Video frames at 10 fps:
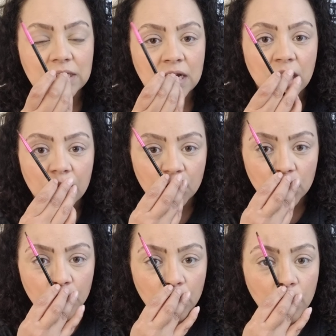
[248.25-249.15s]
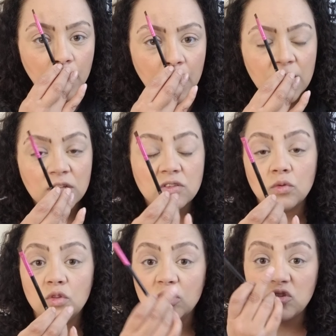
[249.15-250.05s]
and comfortable. So
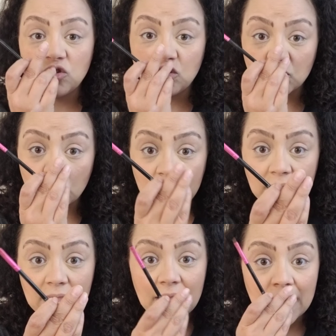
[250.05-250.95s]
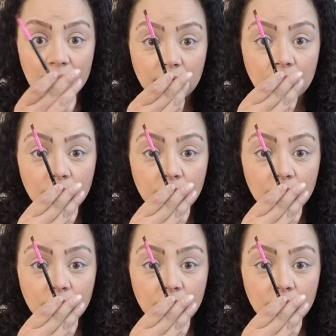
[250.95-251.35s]
look straight ahead